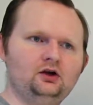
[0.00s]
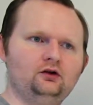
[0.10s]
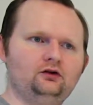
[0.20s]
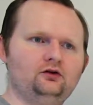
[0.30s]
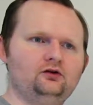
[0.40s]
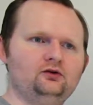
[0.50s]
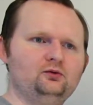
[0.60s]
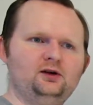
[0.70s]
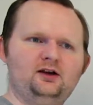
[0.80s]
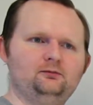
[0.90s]
so
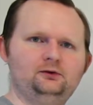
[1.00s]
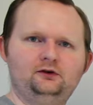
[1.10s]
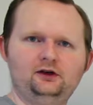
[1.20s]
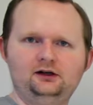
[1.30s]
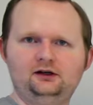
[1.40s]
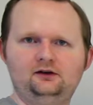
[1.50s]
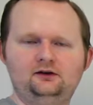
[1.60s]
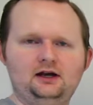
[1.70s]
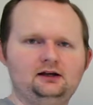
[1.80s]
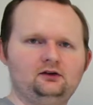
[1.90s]
we have presented
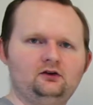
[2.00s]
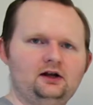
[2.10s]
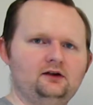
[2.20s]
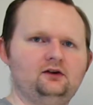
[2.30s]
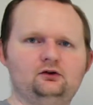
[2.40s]
the exercise.